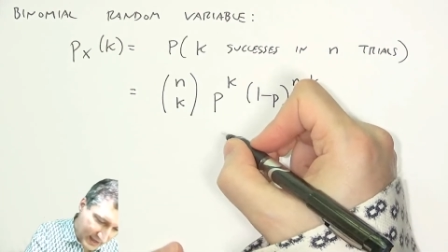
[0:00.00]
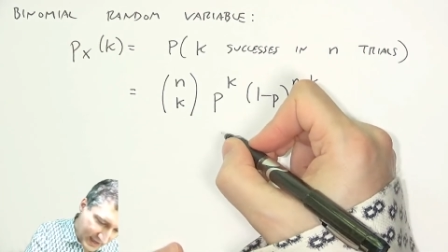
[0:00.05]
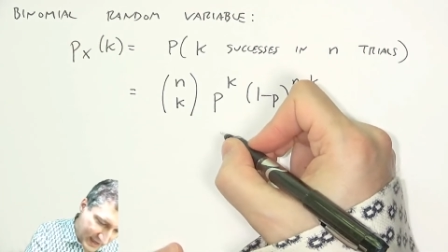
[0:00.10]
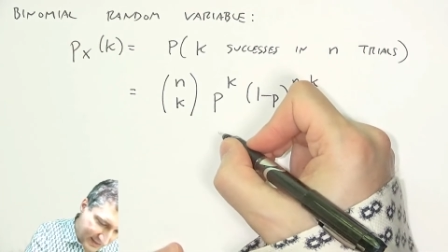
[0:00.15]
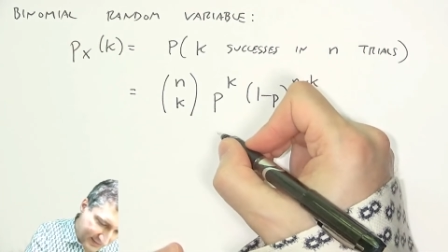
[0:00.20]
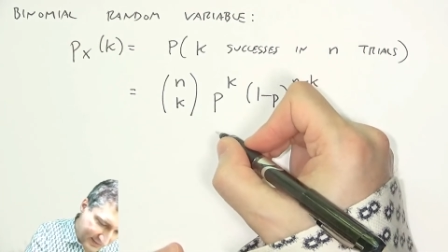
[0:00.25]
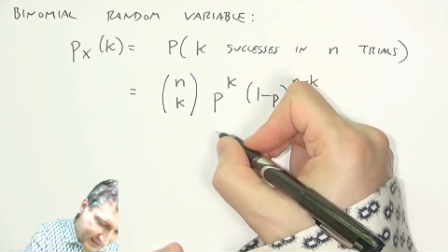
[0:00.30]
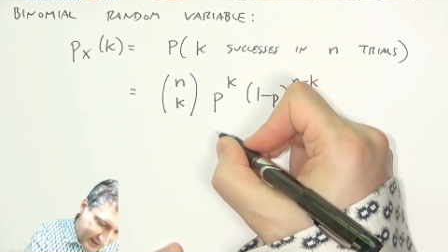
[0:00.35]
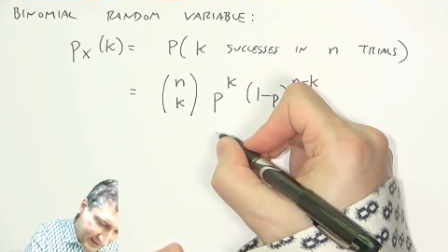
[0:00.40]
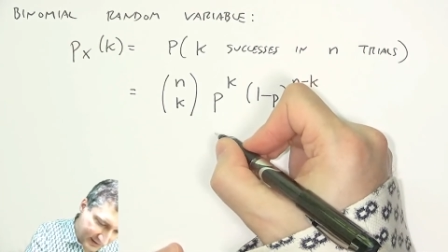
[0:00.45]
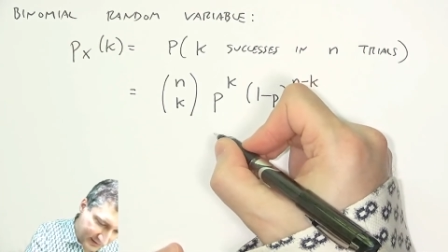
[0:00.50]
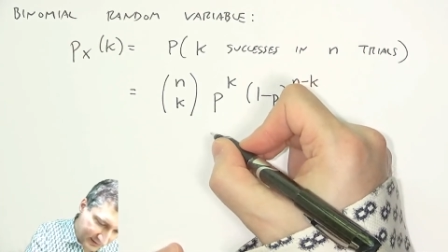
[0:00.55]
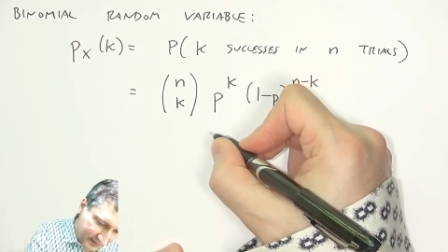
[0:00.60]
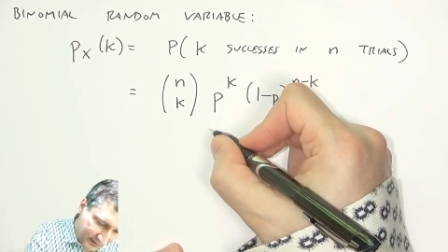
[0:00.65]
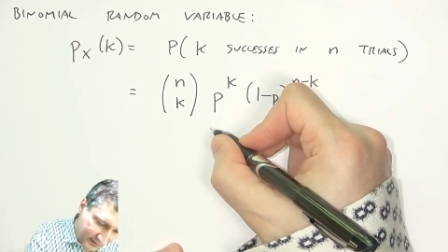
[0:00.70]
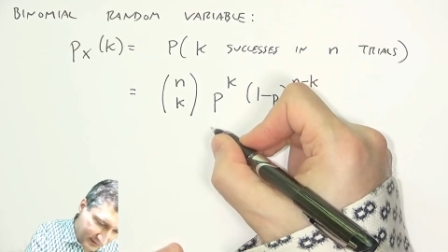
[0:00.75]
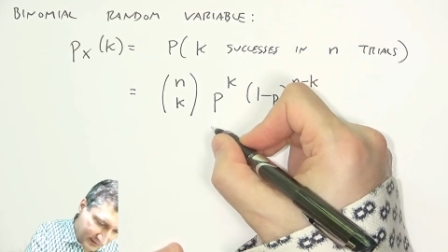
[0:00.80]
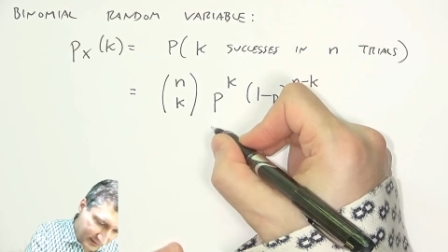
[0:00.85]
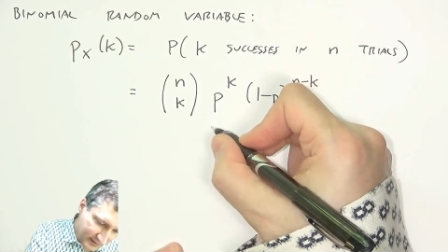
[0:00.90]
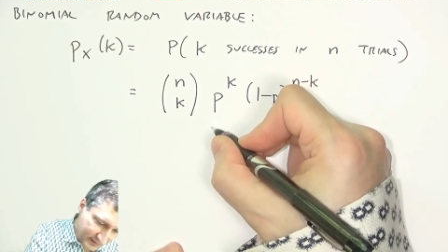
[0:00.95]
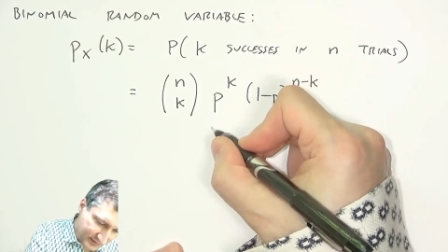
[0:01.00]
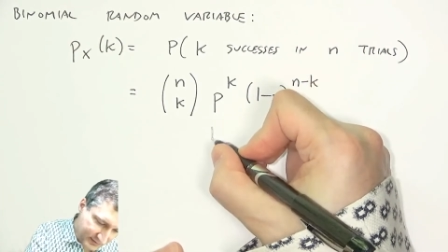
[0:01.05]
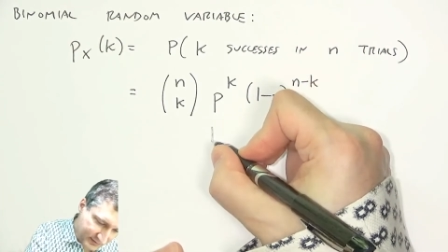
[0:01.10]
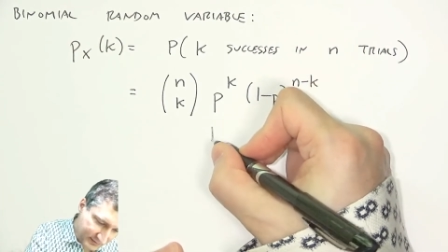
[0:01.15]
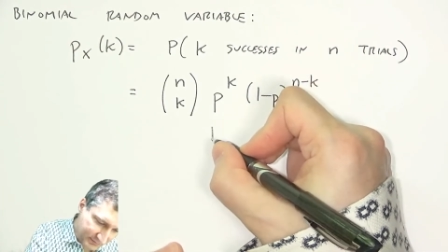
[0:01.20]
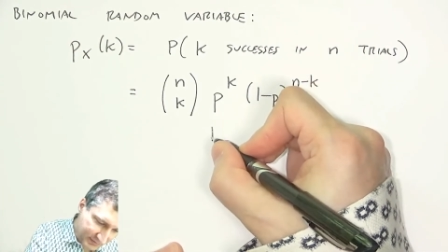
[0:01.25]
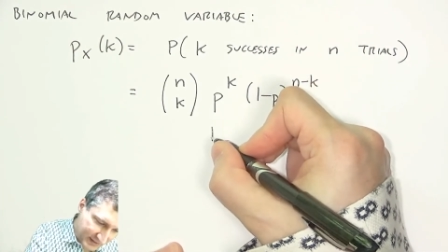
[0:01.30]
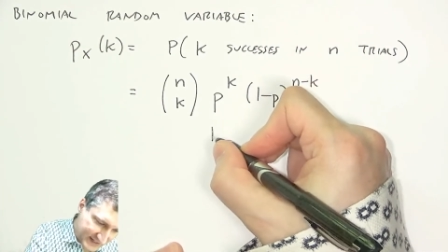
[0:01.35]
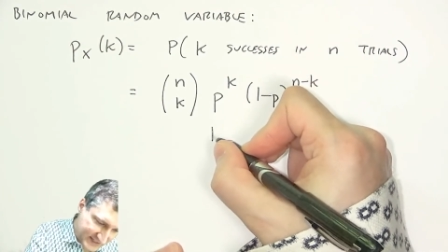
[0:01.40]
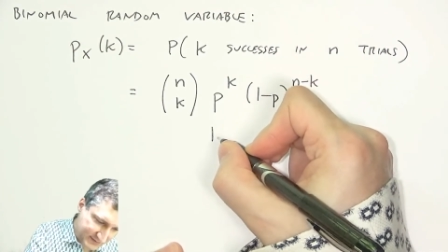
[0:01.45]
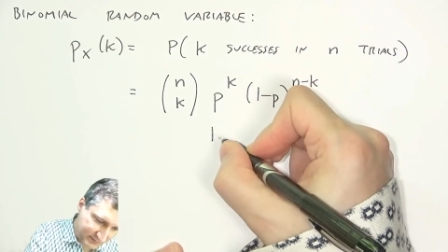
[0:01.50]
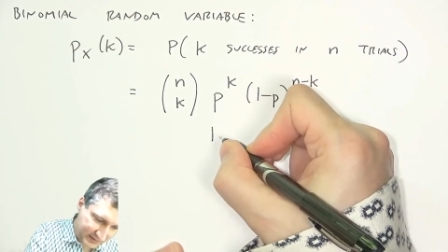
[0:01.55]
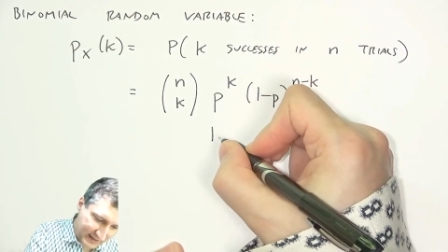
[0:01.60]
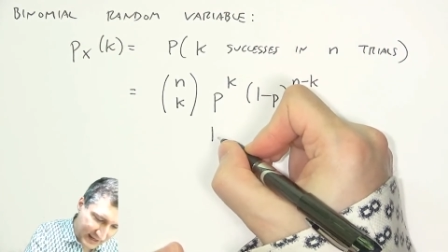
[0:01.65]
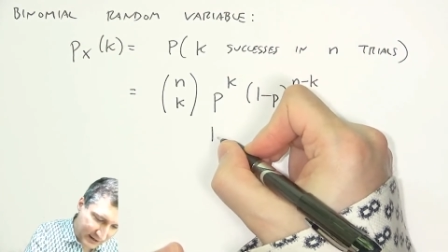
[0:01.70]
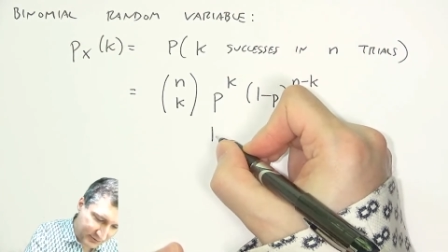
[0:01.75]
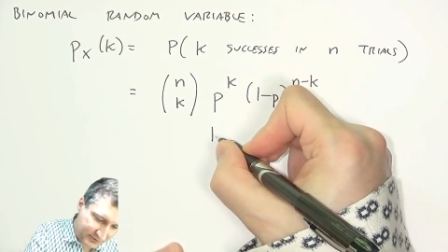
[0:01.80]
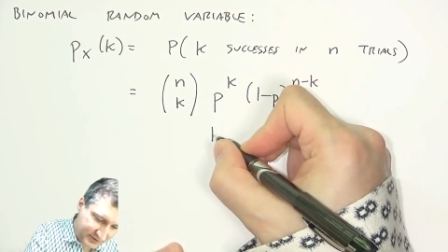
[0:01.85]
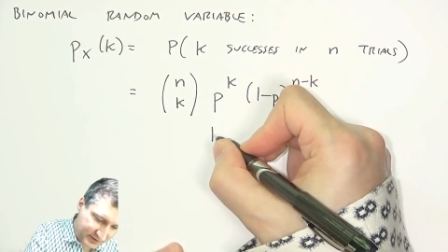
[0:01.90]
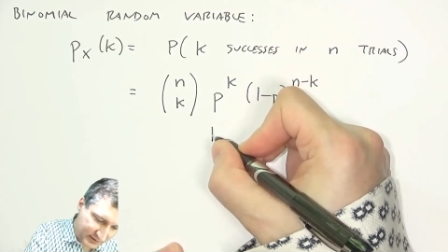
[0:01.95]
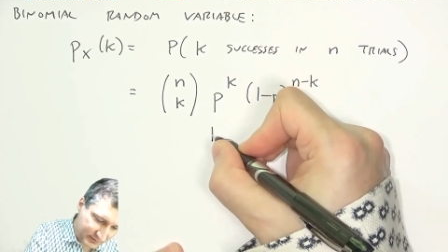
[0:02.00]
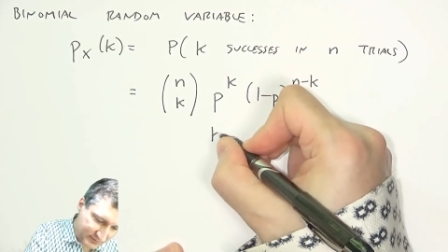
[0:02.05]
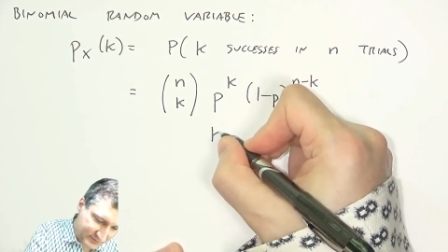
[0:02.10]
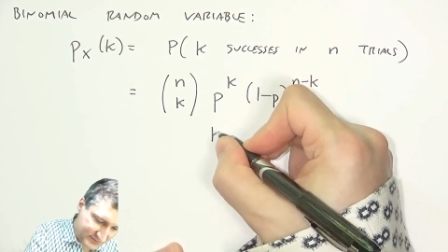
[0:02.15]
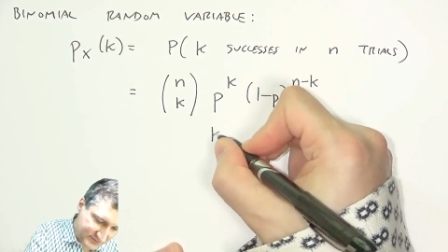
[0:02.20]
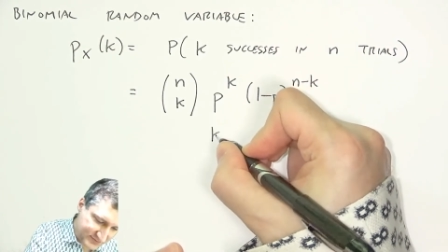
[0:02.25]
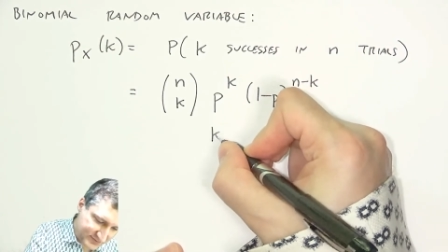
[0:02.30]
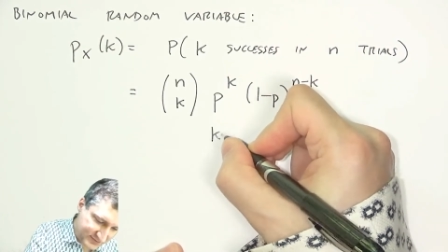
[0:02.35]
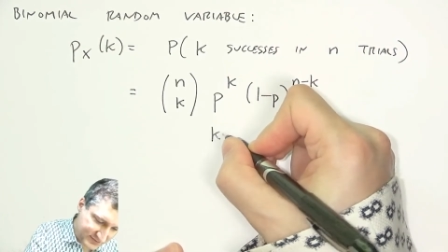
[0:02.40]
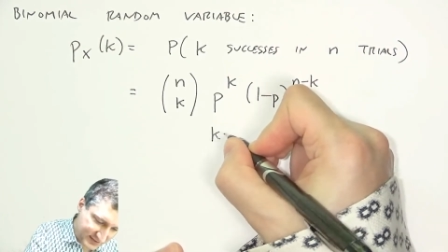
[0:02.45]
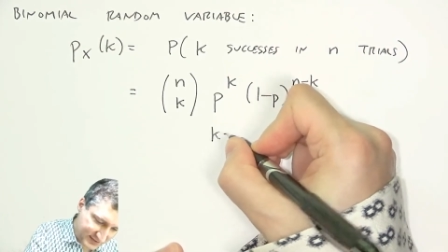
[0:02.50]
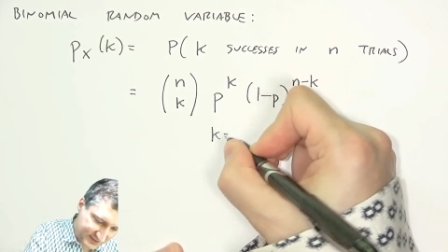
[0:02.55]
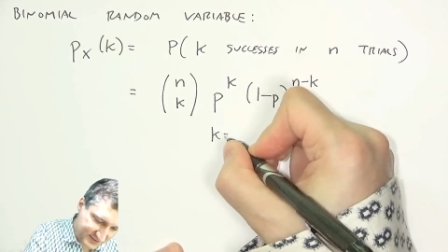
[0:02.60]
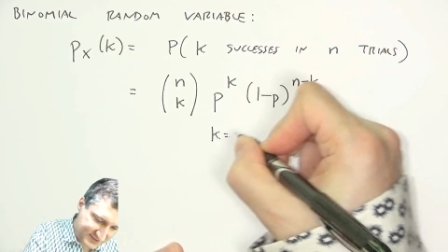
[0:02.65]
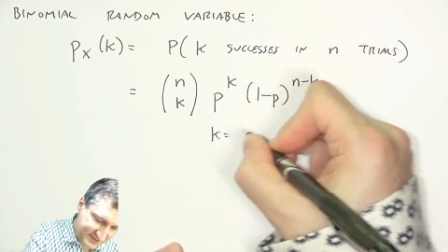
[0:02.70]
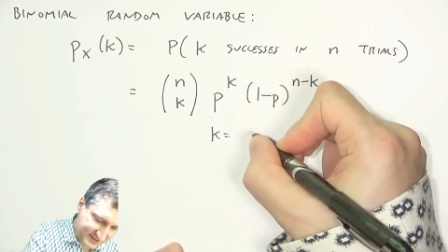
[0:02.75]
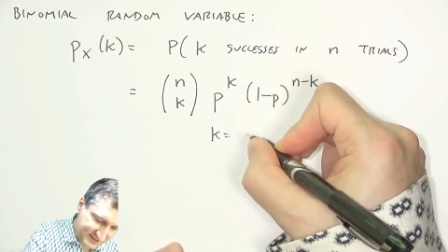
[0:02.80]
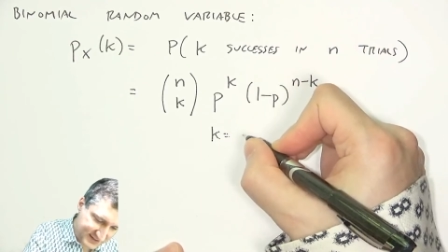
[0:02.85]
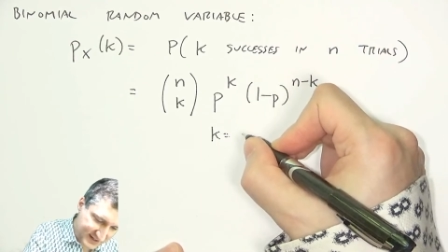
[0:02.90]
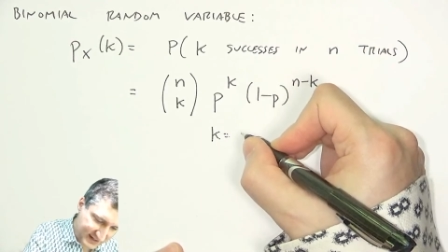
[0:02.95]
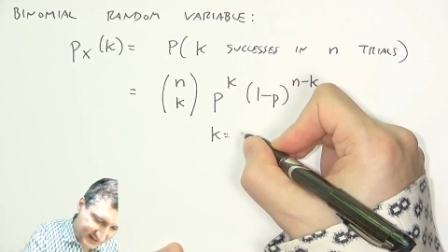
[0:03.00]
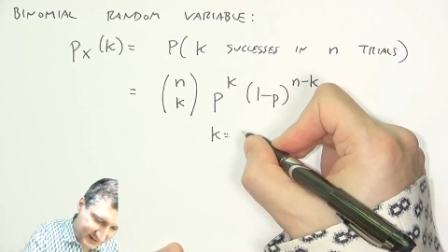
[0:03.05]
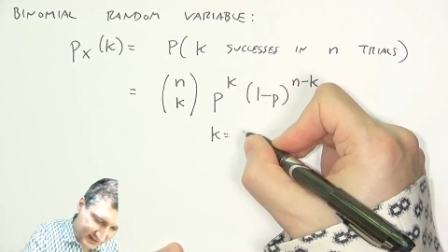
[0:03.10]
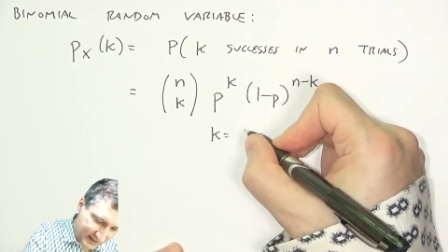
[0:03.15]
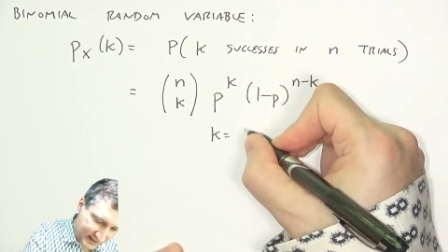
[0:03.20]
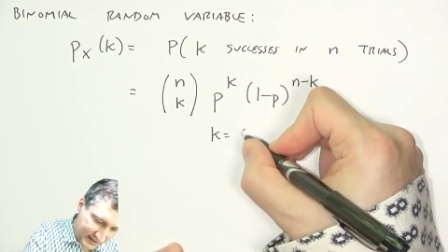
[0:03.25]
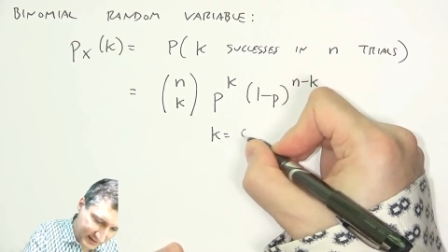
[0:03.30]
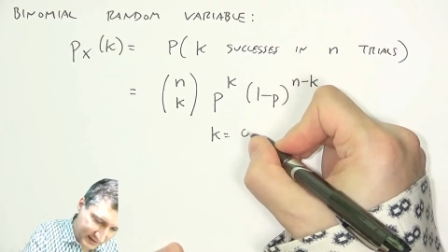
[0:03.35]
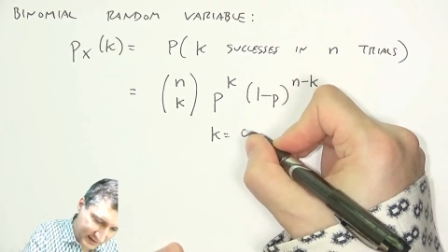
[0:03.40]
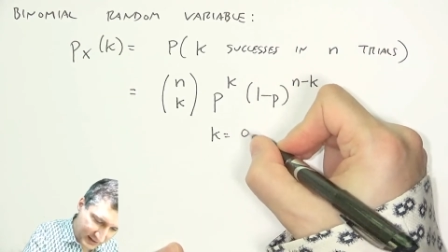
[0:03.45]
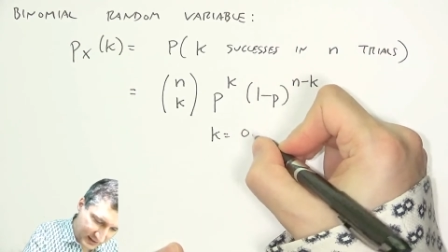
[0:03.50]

And then the possible outcomes that this can take on